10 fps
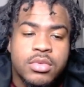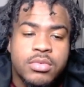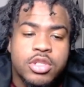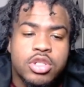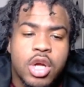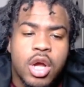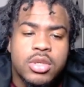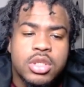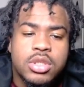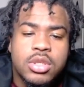Subscribe
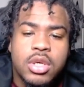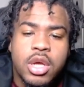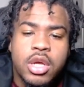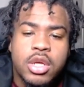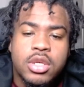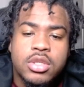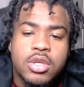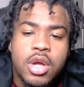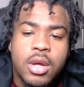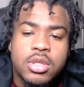to this nigga. I ain't
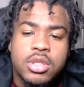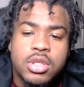subscribed to this